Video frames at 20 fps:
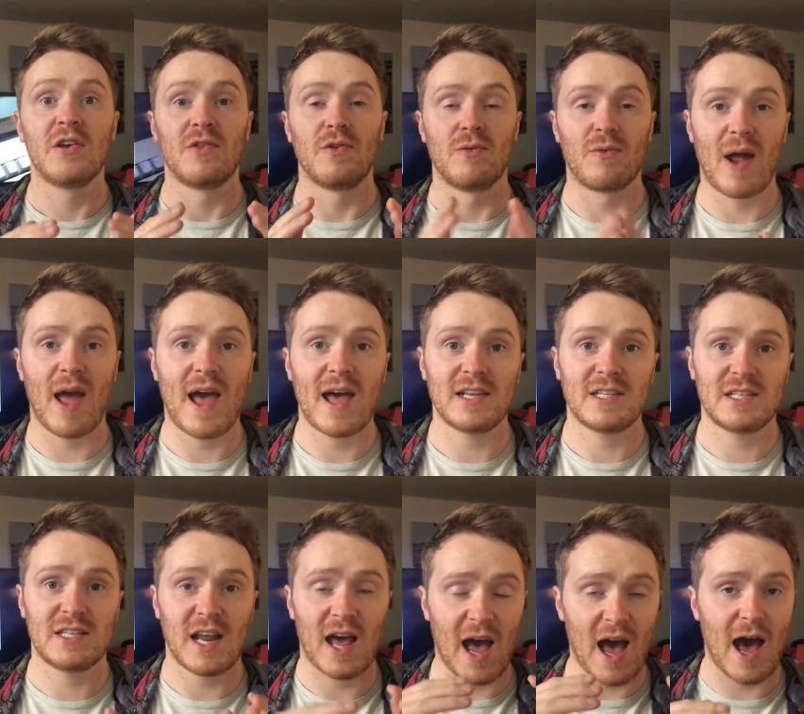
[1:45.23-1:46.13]
The
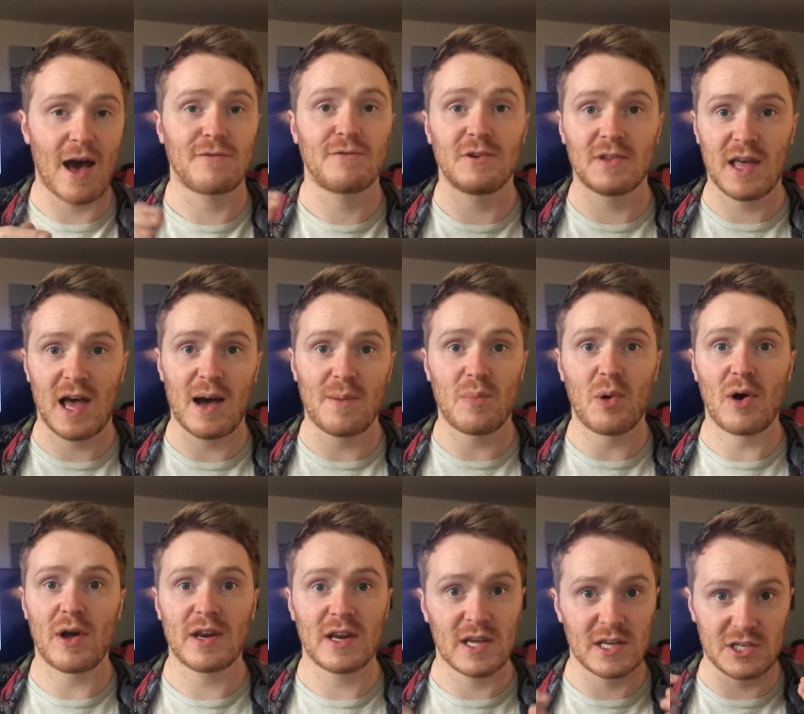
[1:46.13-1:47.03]
rest after that
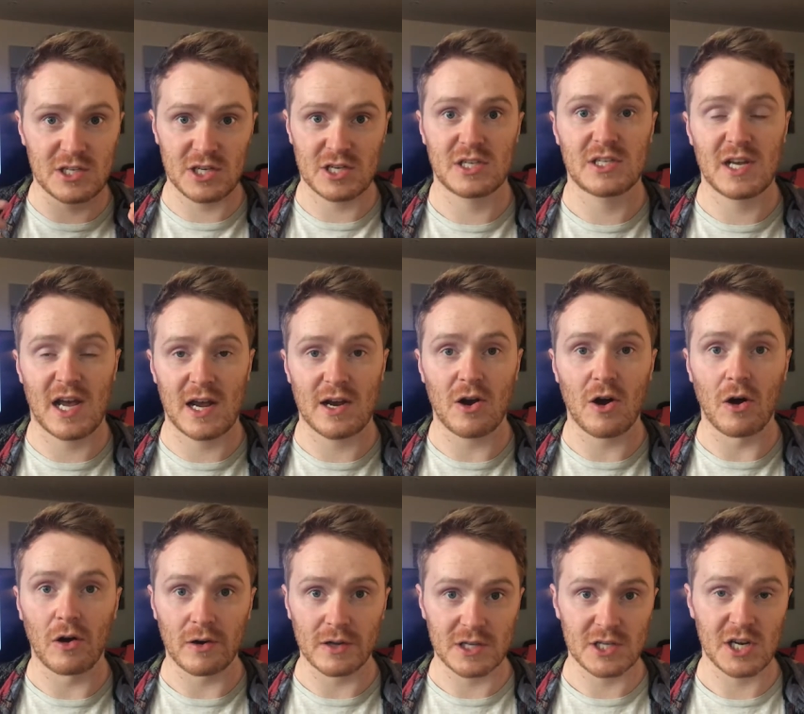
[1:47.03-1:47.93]
point is just
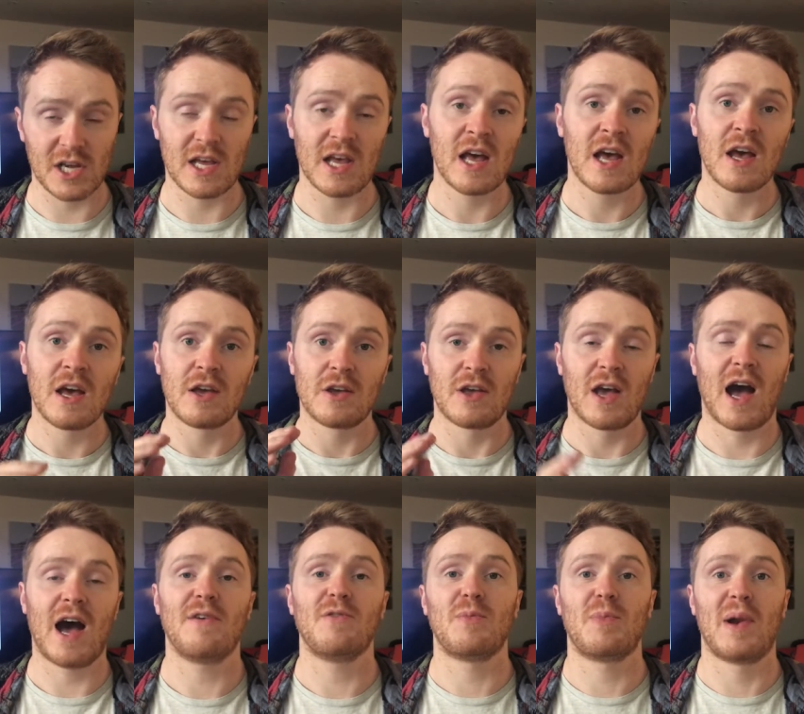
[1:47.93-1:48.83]
psychology. You
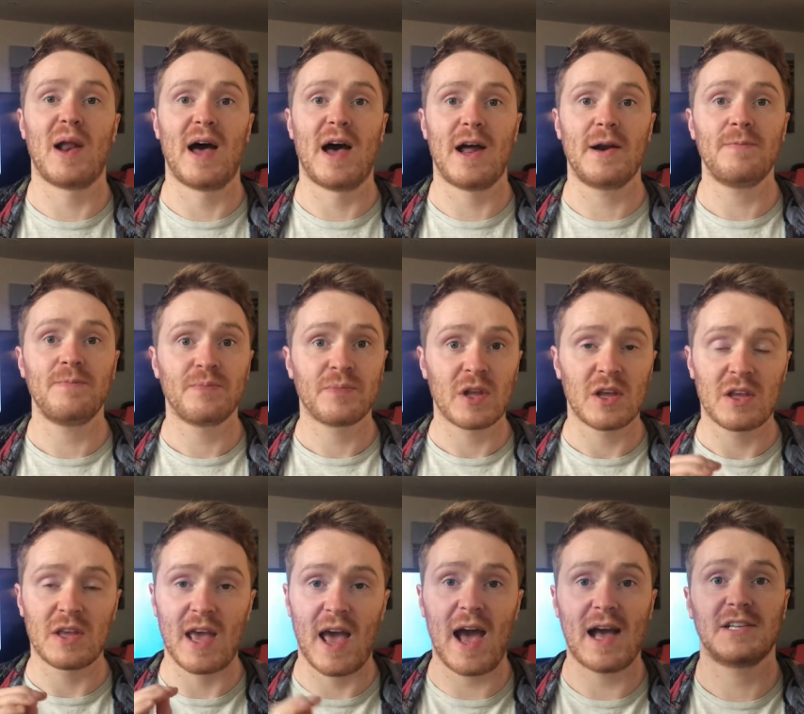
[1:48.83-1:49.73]
have a plan,
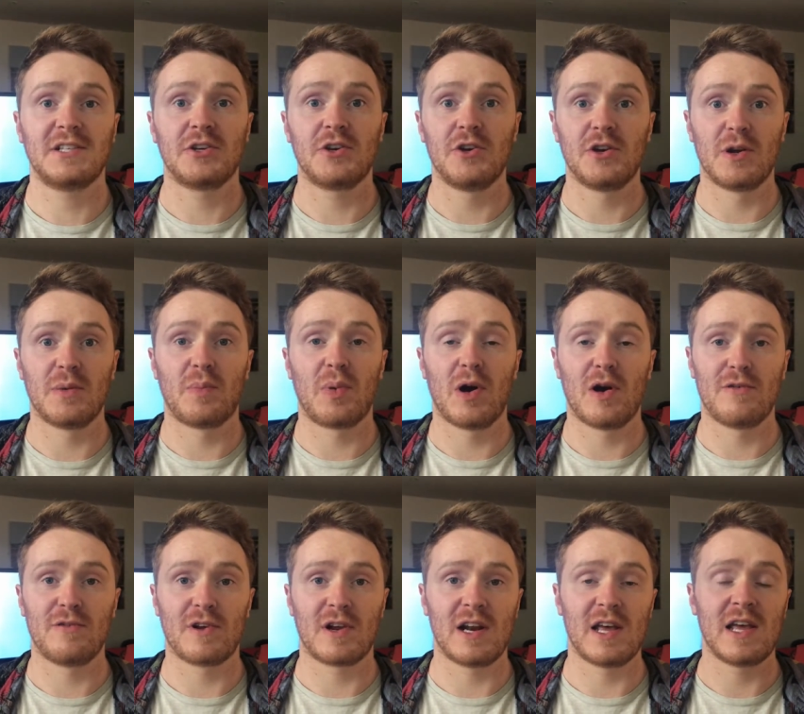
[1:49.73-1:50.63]
you execute it
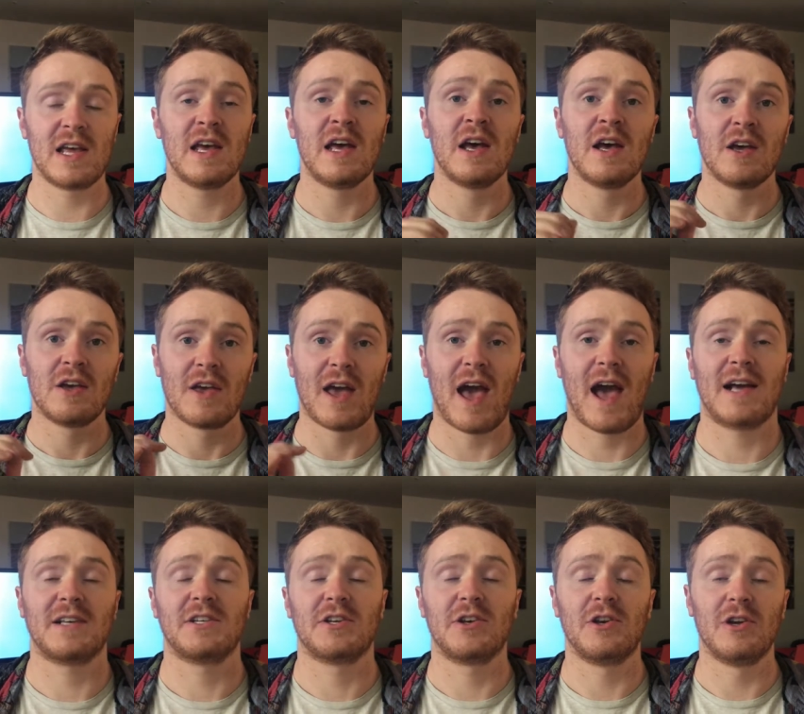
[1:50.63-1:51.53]
perfectly, you
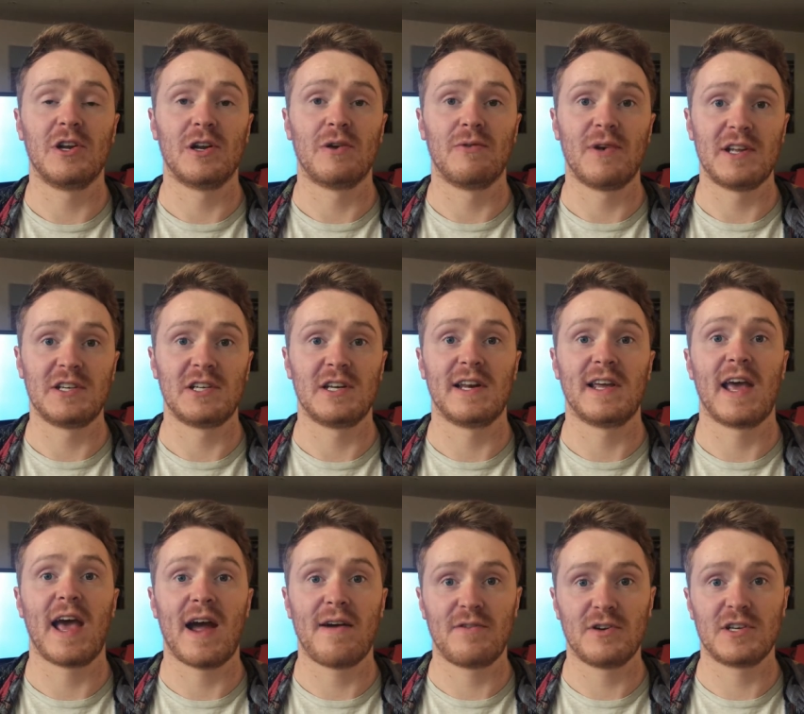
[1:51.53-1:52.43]
execute it
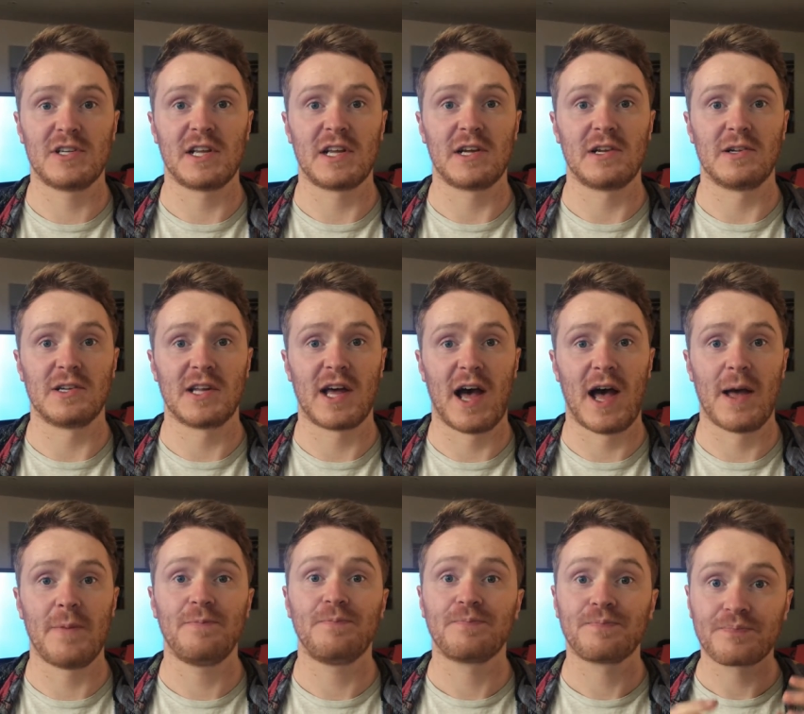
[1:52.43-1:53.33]
rigidly every single
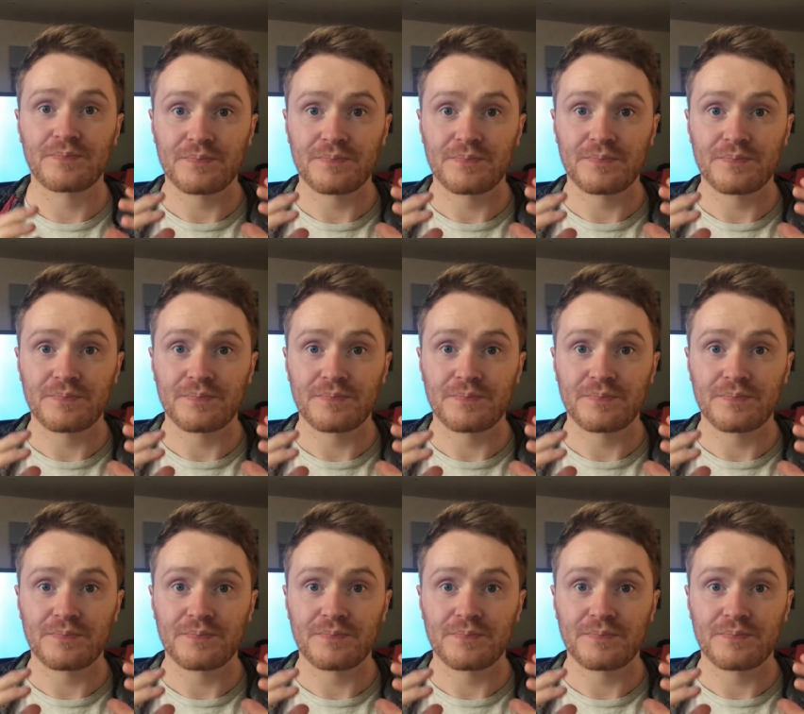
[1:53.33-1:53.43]
time,